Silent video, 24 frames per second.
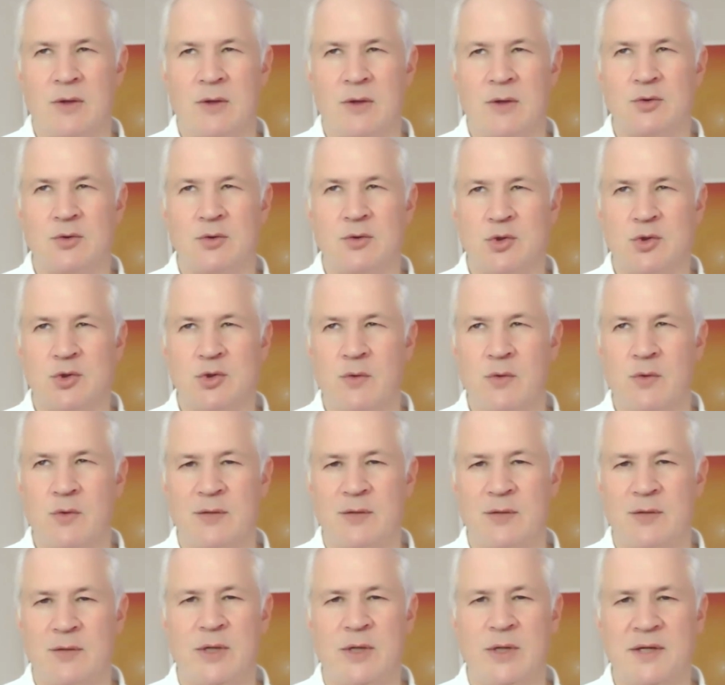so
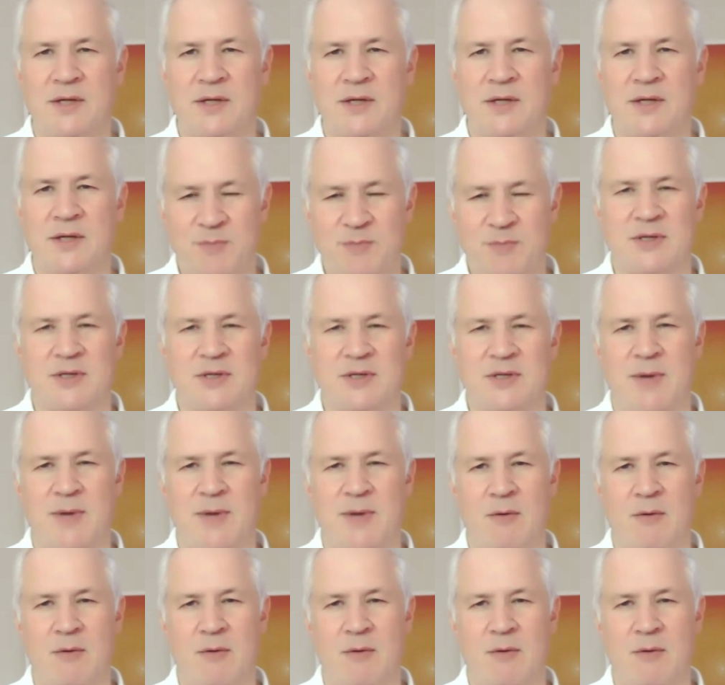that we can experience by, our,